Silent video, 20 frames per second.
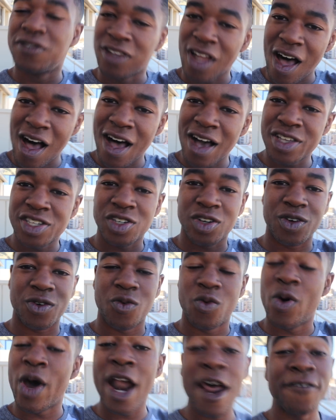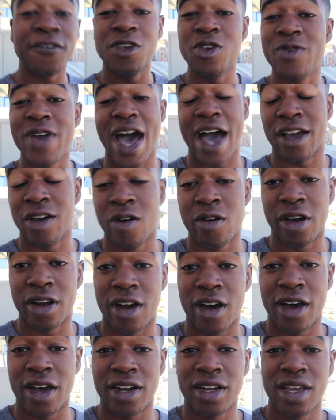vlogs or whatever you got going
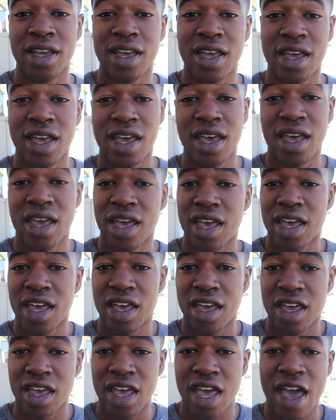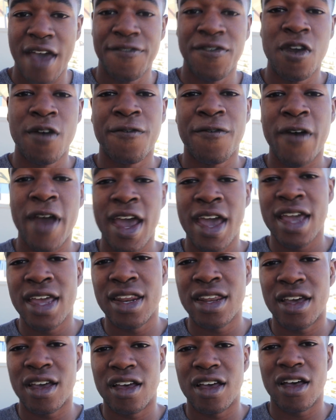on, if you're
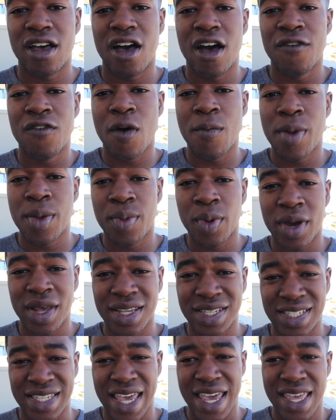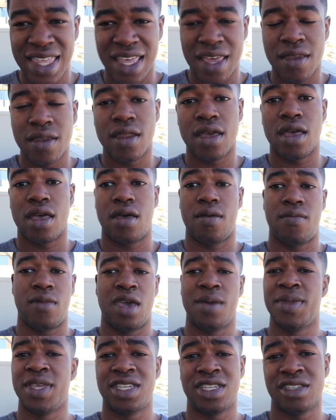afraid of what people are gonna say, then
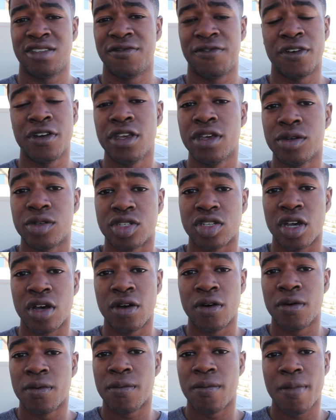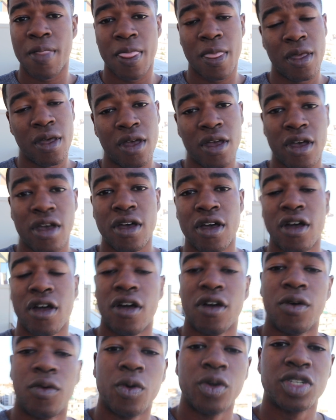maybe this isn't for you. So
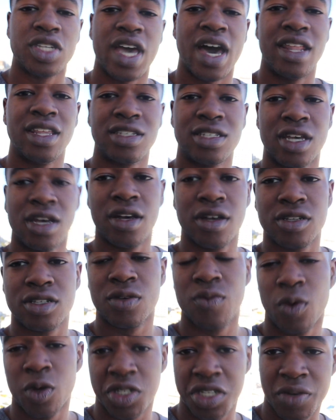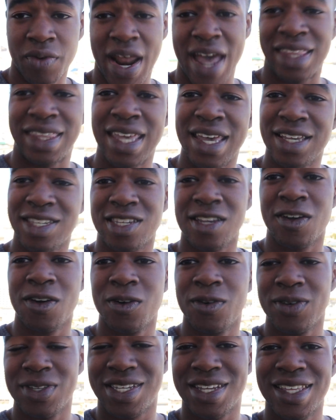we'll see how this goes. We'll see what I think.
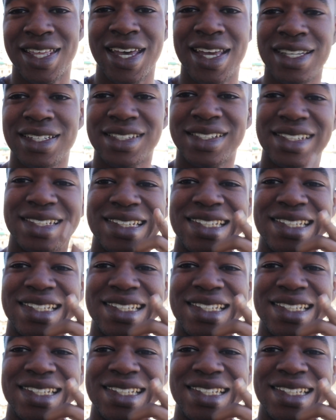So until then,